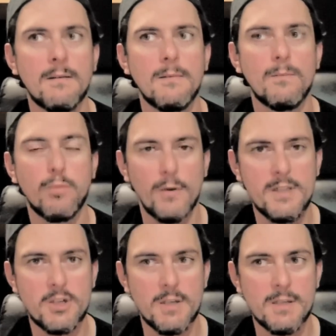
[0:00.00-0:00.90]

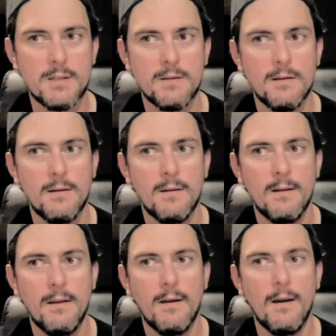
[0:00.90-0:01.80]
breaches
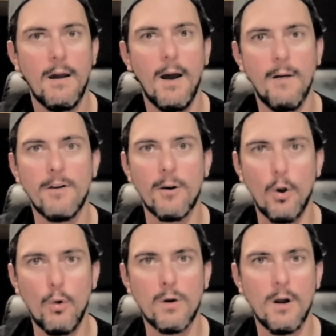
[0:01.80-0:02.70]
of our
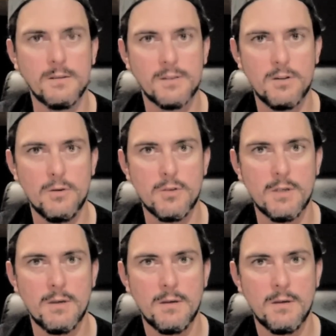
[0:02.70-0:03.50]
own Constitution.